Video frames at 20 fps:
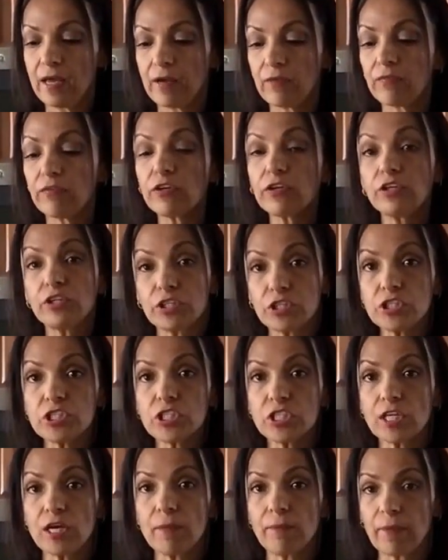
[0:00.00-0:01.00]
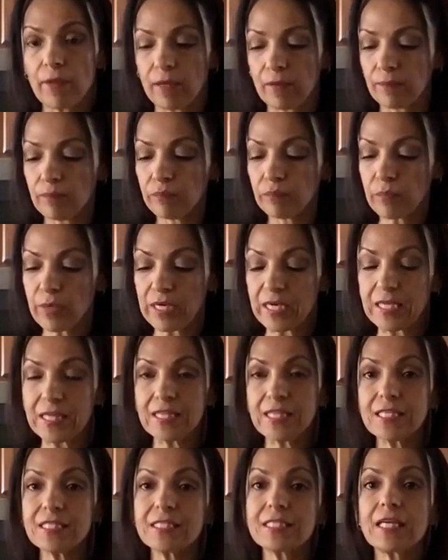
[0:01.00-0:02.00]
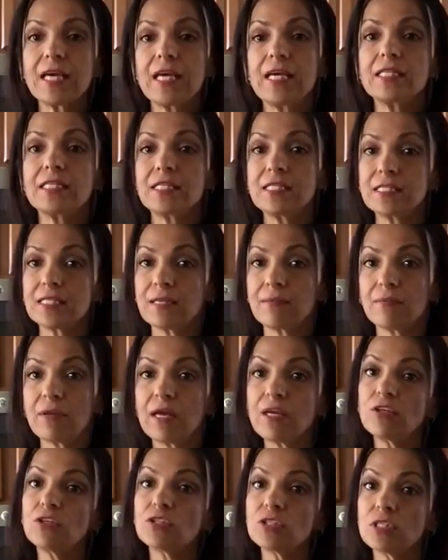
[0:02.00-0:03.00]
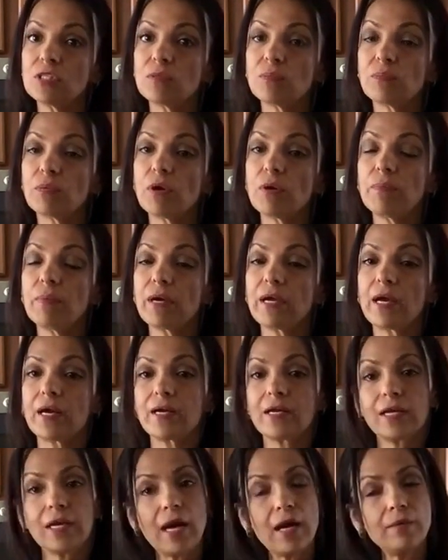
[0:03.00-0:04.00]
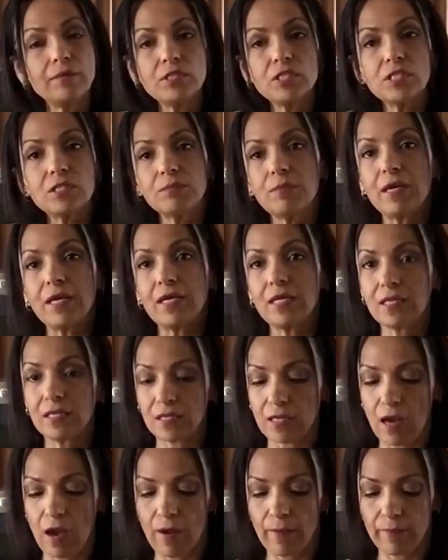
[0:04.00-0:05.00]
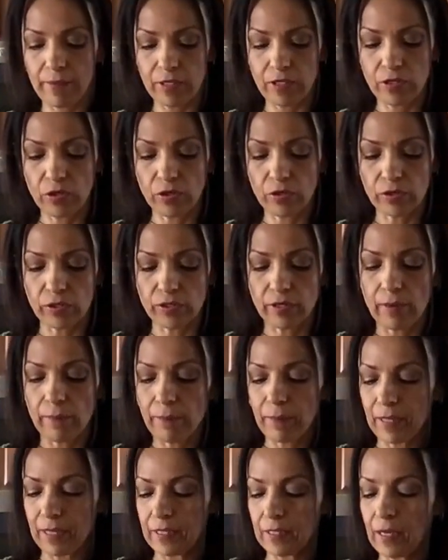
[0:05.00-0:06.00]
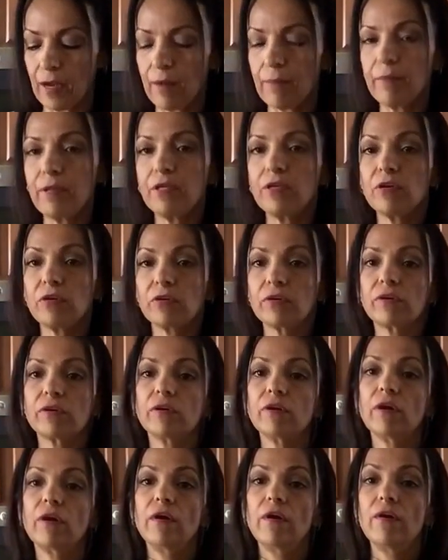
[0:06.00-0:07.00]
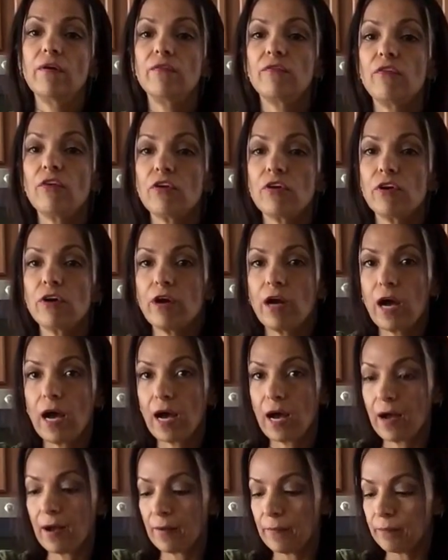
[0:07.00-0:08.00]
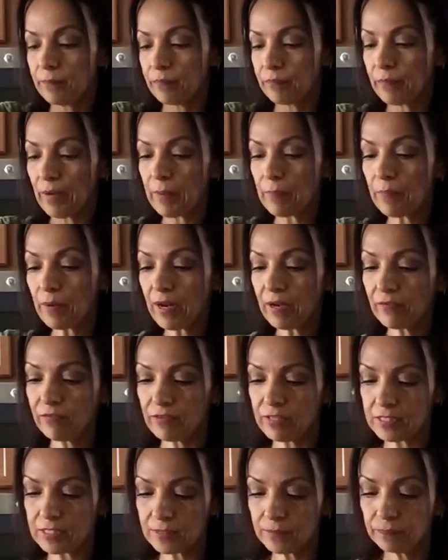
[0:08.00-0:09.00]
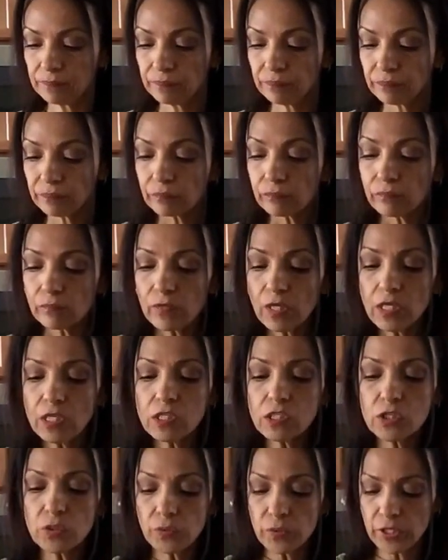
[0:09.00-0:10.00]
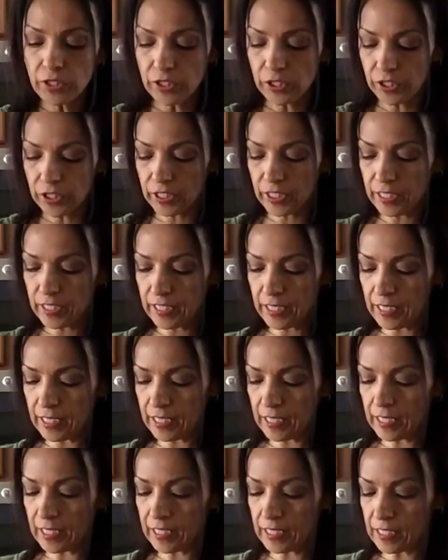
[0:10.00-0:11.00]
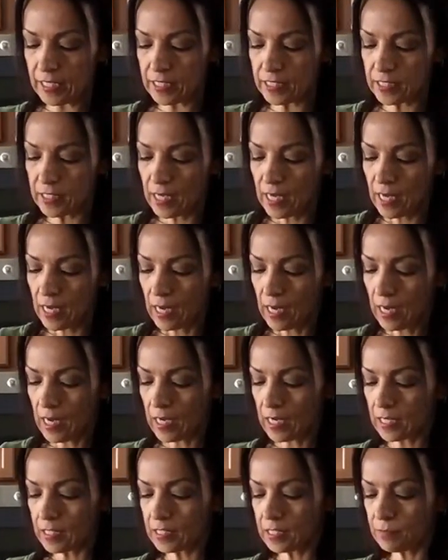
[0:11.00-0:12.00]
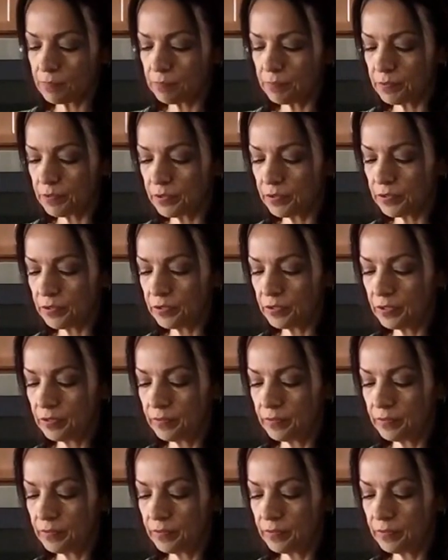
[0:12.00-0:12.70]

for your stomach. But in this case, since I'm not using the probiotic, I'm just making an almond yogurt, a plain almond yogurt for my breakfast. So what you're gonna need is a spoon,